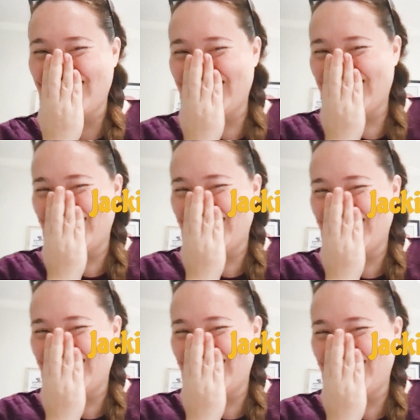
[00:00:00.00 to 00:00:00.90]

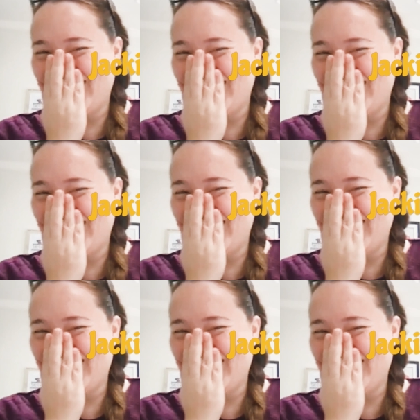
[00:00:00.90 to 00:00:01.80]

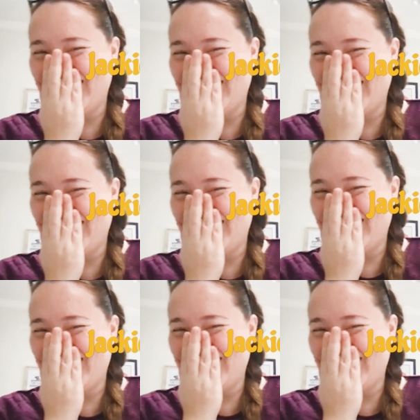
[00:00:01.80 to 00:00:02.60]
(no one is talking)